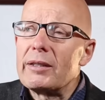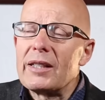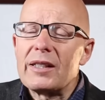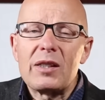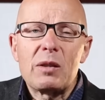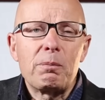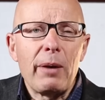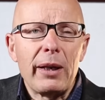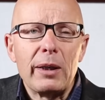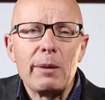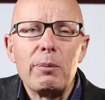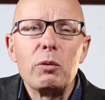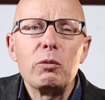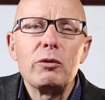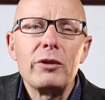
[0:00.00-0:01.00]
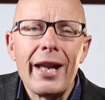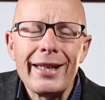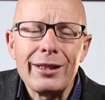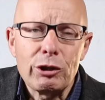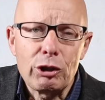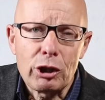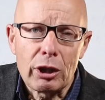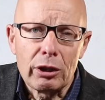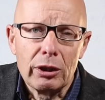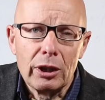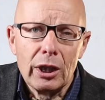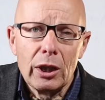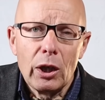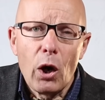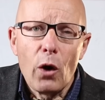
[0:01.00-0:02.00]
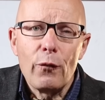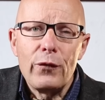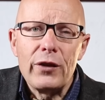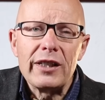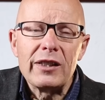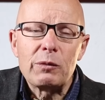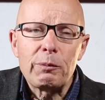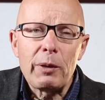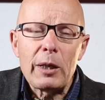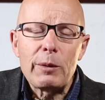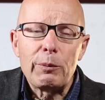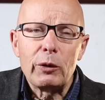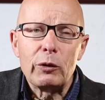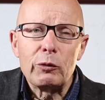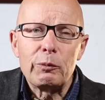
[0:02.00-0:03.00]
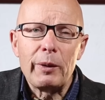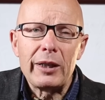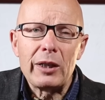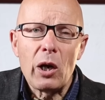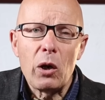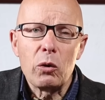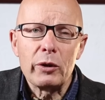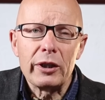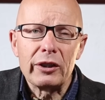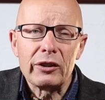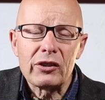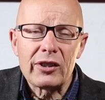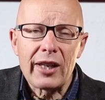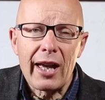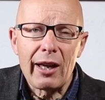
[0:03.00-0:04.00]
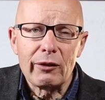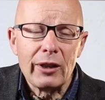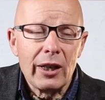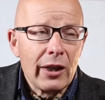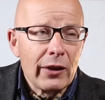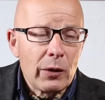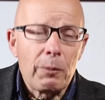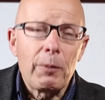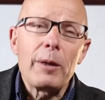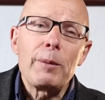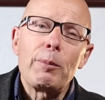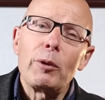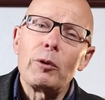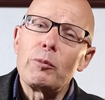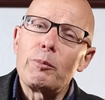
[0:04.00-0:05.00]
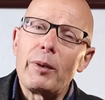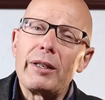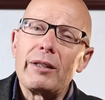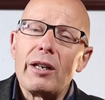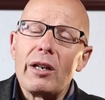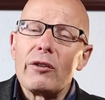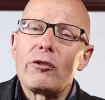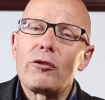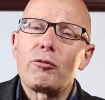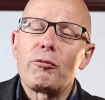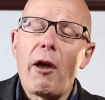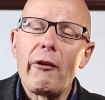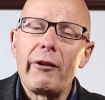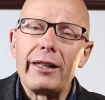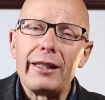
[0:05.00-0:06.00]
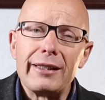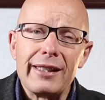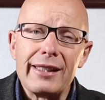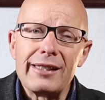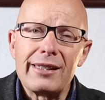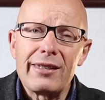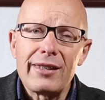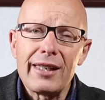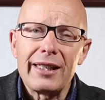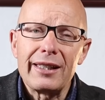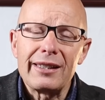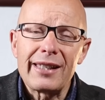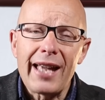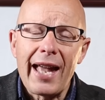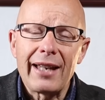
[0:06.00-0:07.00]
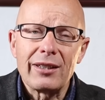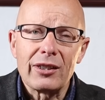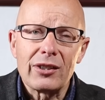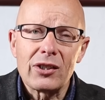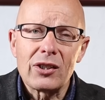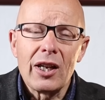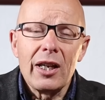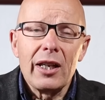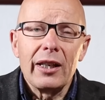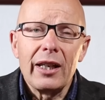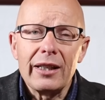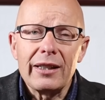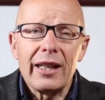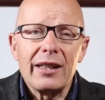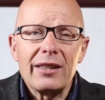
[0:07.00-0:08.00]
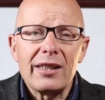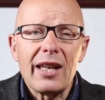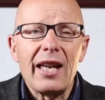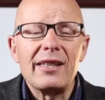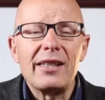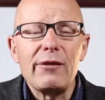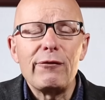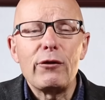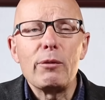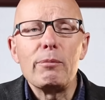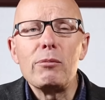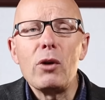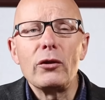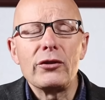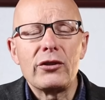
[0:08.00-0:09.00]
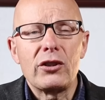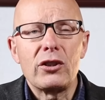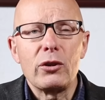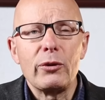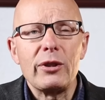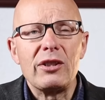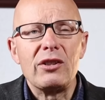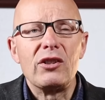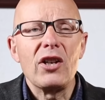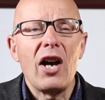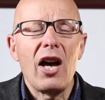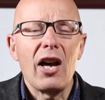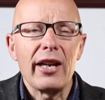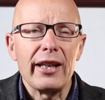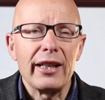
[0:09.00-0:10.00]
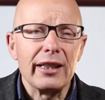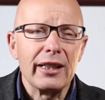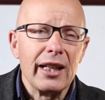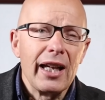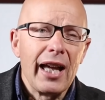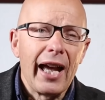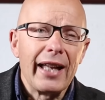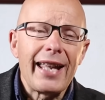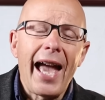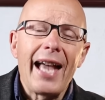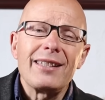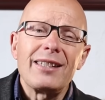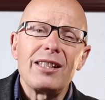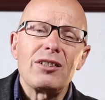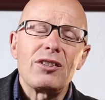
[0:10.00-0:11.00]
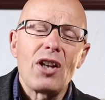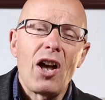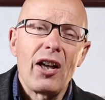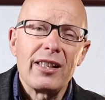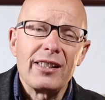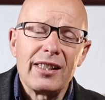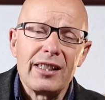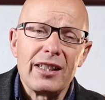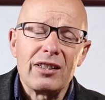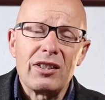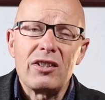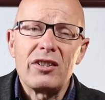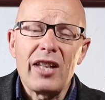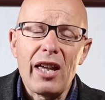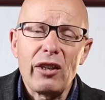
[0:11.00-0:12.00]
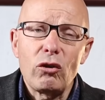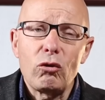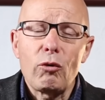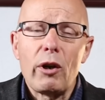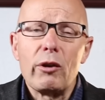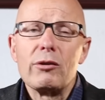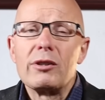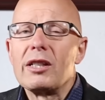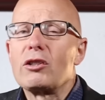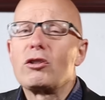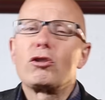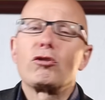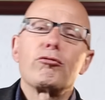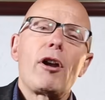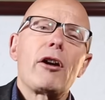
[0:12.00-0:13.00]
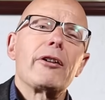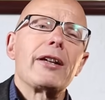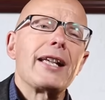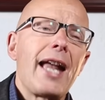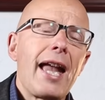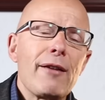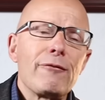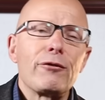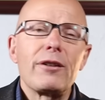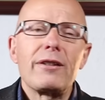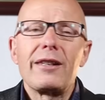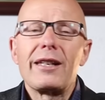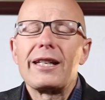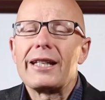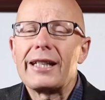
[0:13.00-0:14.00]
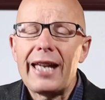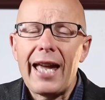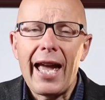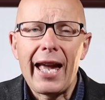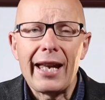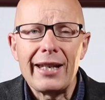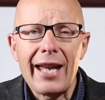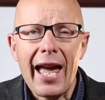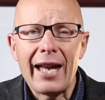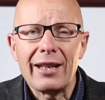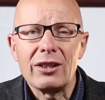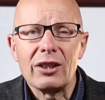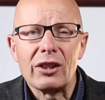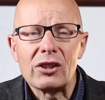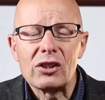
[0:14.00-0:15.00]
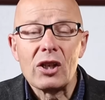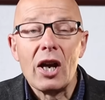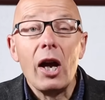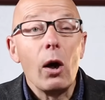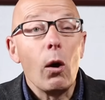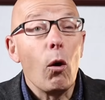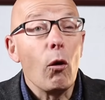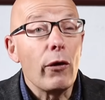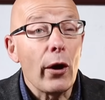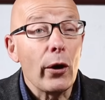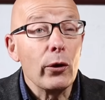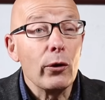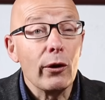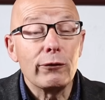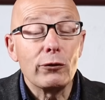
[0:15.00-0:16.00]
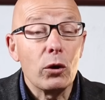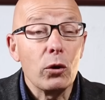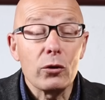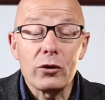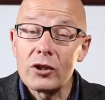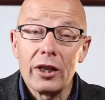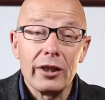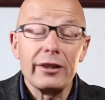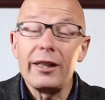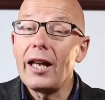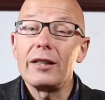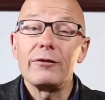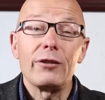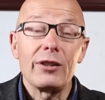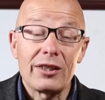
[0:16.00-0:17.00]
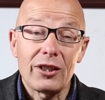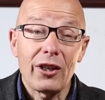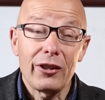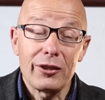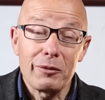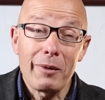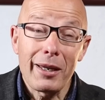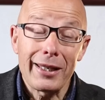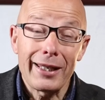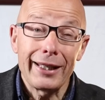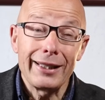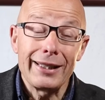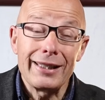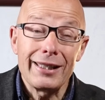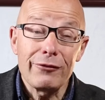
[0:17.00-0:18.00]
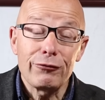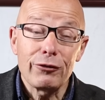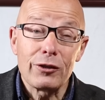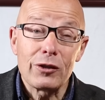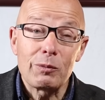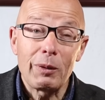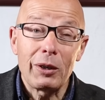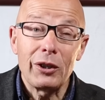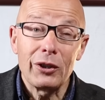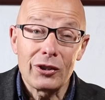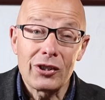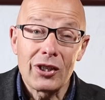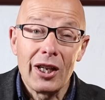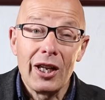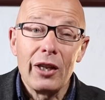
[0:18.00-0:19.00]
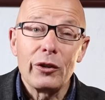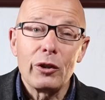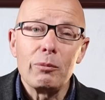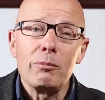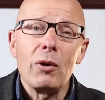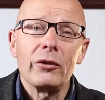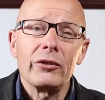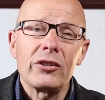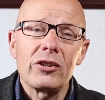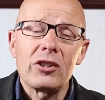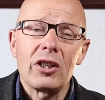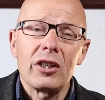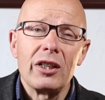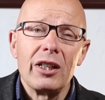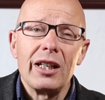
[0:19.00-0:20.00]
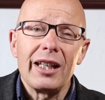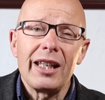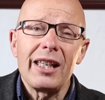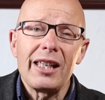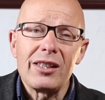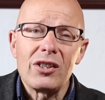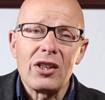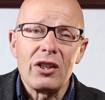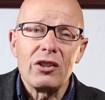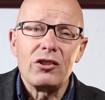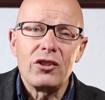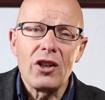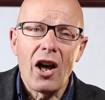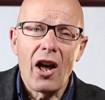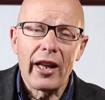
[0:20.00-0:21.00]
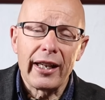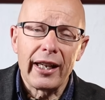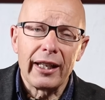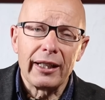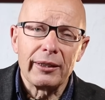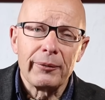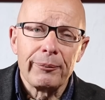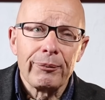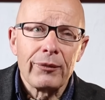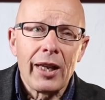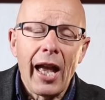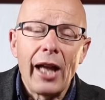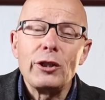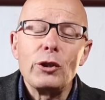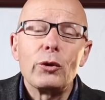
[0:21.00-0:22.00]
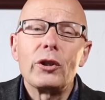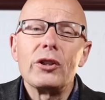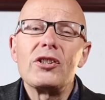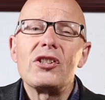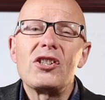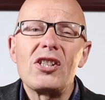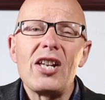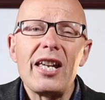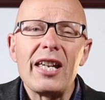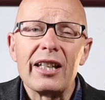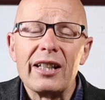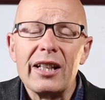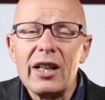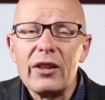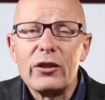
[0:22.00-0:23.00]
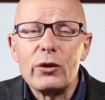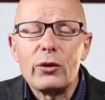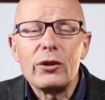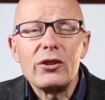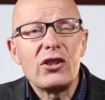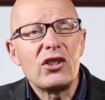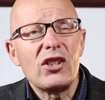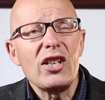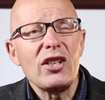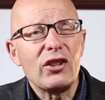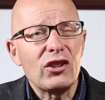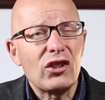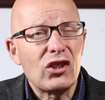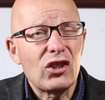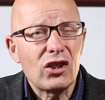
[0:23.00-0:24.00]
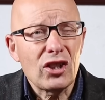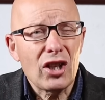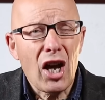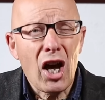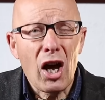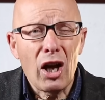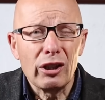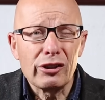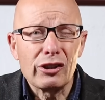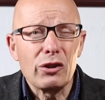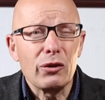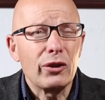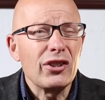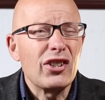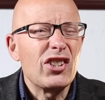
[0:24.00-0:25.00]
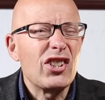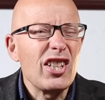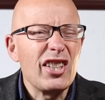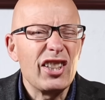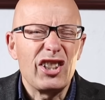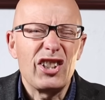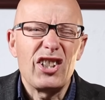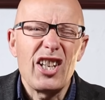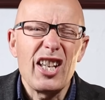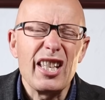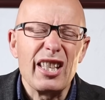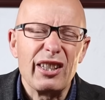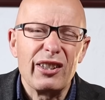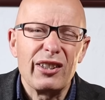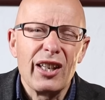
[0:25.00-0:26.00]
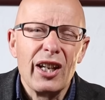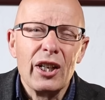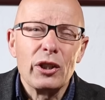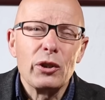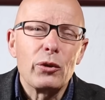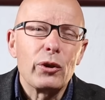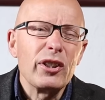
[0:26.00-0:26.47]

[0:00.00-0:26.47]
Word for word: despicable nature of these people who've been holding us down, the people who've been throwing these things at us. It, it's as if the monster is dying, and as it dies in its death throes, it's throwing everything it can at us. Although, of course, none of it's going to make any difference because the monster is dying. And you can see it, you can see the snarls, you can see the teeth. You